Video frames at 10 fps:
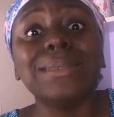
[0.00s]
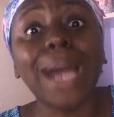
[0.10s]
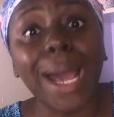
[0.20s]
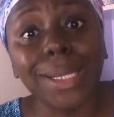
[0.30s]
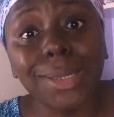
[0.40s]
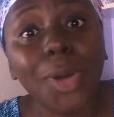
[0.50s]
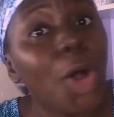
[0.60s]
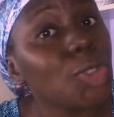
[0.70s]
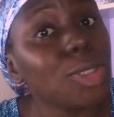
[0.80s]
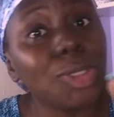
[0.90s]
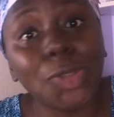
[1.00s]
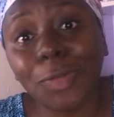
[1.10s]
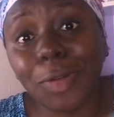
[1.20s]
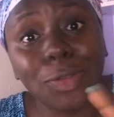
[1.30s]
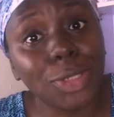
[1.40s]
Guys, Ozzo, they
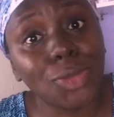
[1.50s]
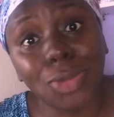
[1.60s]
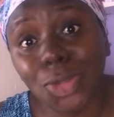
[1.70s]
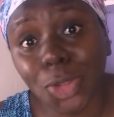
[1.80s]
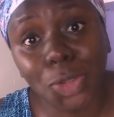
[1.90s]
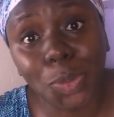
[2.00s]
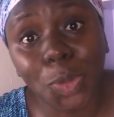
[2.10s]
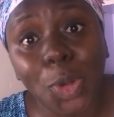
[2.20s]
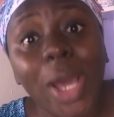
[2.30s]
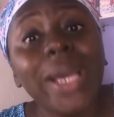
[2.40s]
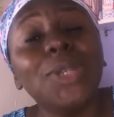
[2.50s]
suffer for this relationship. Oh.